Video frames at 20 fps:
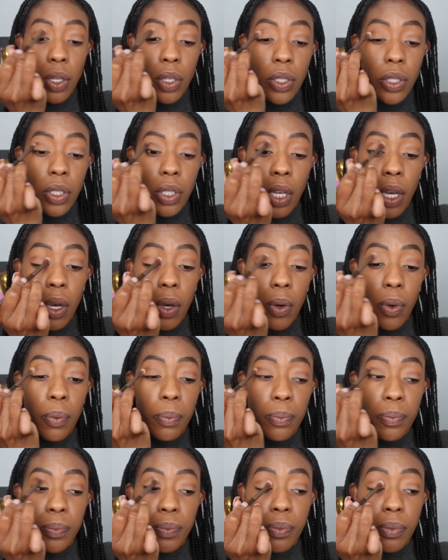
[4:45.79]

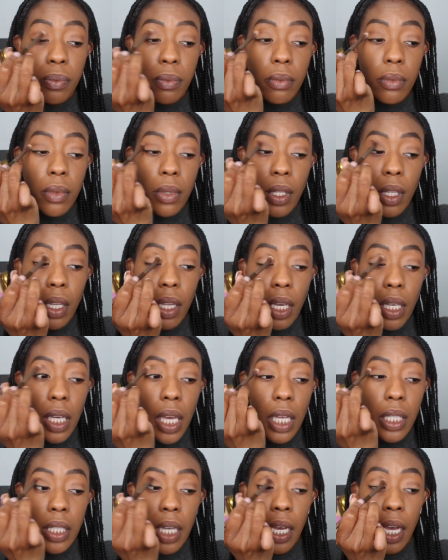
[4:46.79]
So
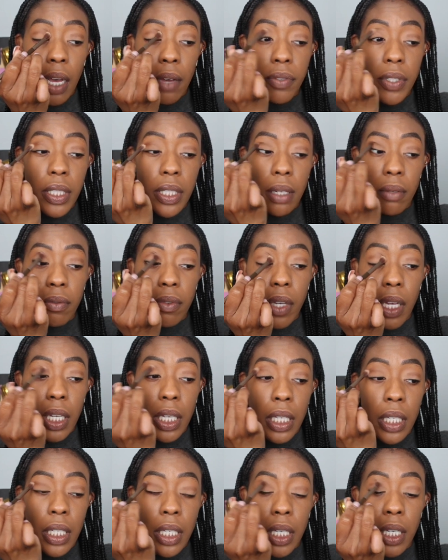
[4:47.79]
yes, I have
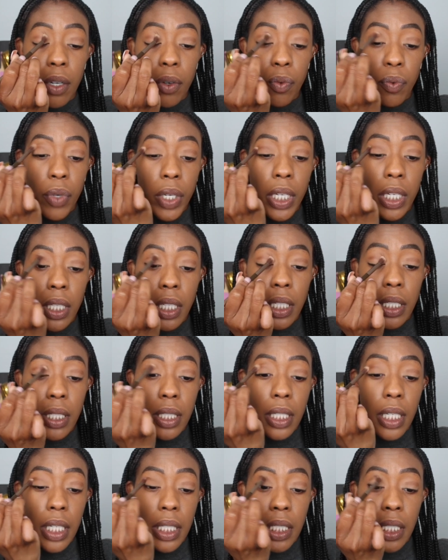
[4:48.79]
some good
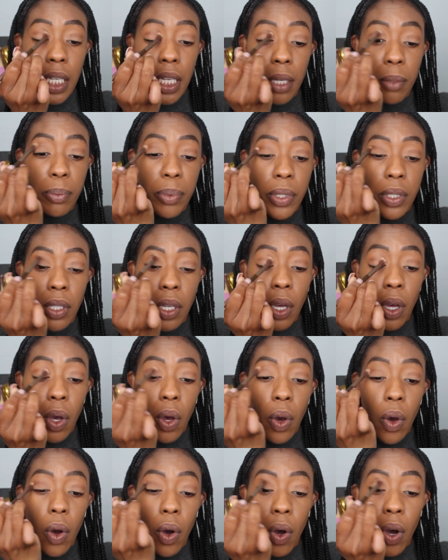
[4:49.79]
realistic tips
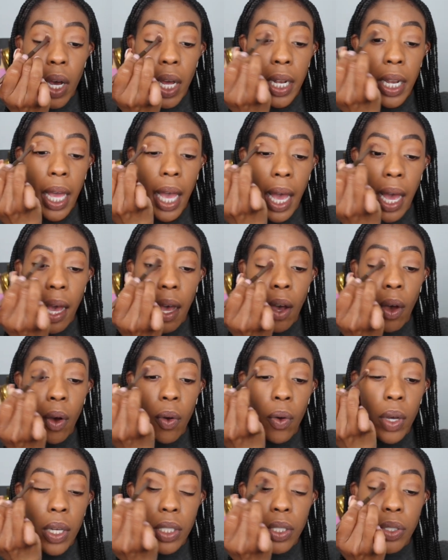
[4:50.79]
on
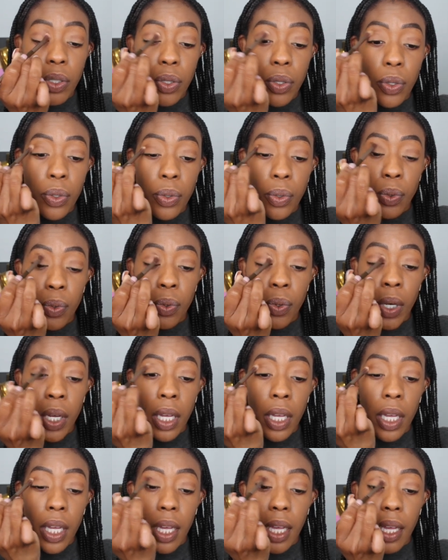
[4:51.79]
how to
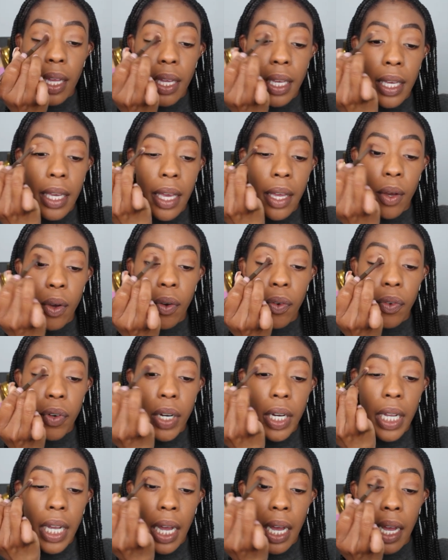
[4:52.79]
get over
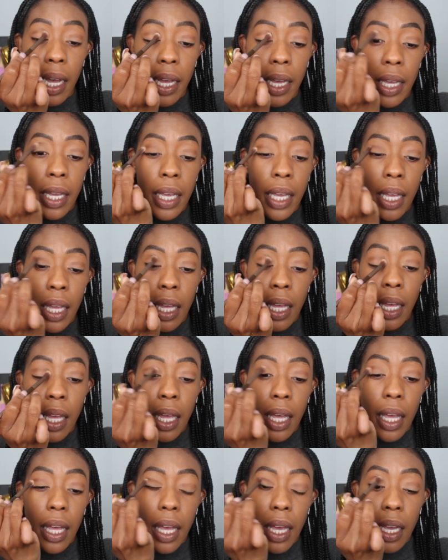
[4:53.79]
a guy
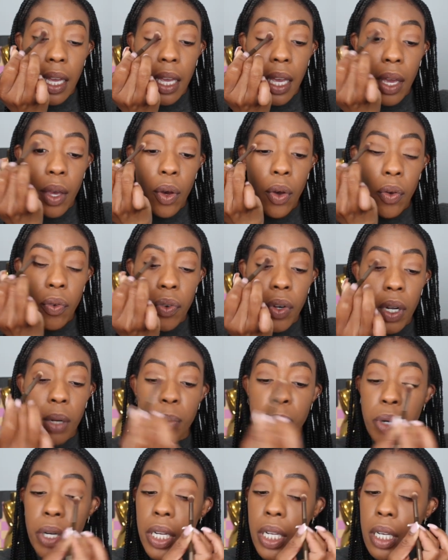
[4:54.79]
and get over a
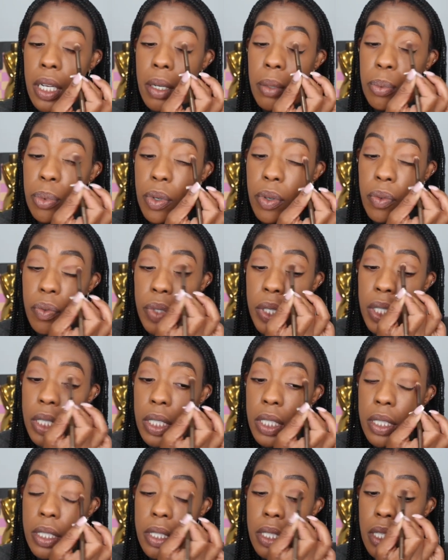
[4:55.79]
breakup
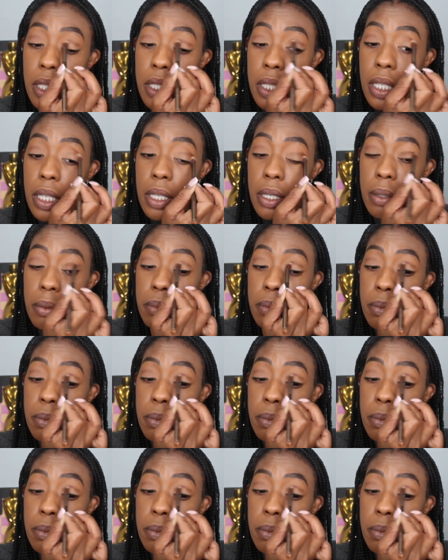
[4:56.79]
realistically.